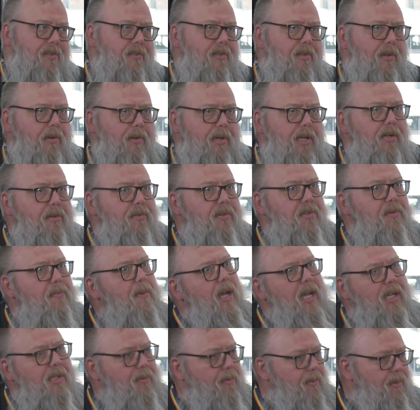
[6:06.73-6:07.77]
So in
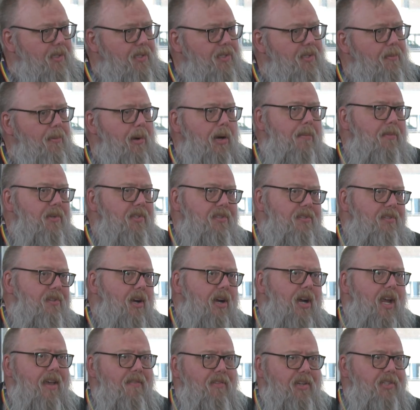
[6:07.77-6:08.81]
response, police departments
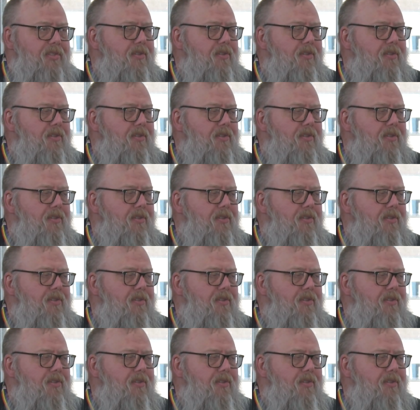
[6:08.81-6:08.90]
started having